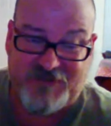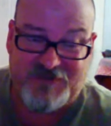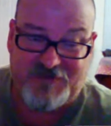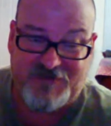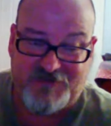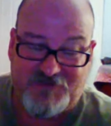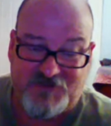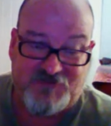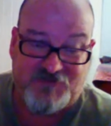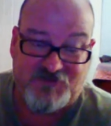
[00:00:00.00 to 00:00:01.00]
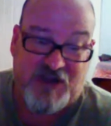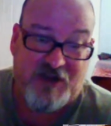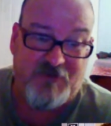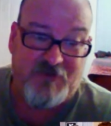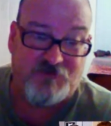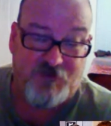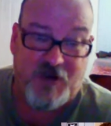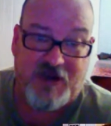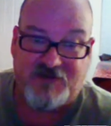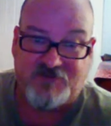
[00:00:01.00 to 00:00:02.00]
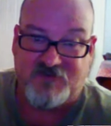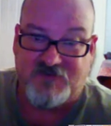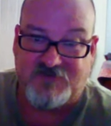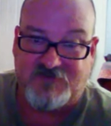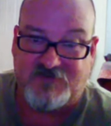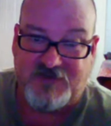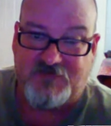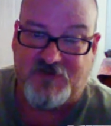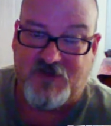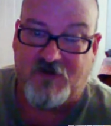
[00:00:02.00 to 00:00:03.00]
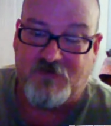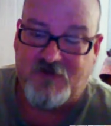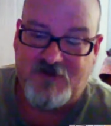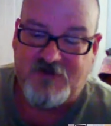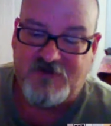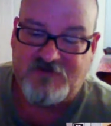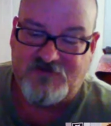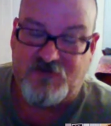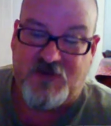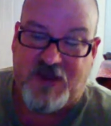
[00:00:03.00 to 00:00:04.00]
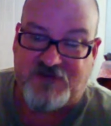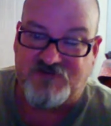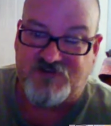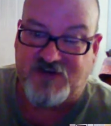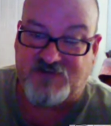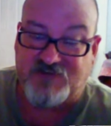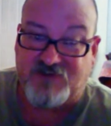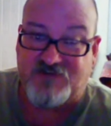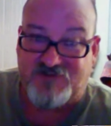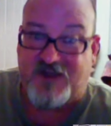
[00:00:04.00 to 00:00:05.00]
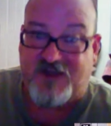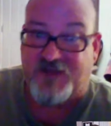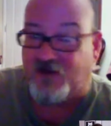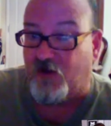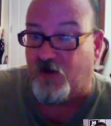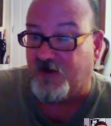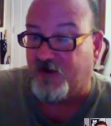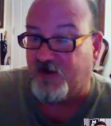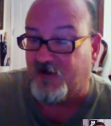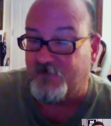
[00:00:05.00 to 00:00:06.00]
the the timing was right because the even though 2006 doesn't sound that long ago.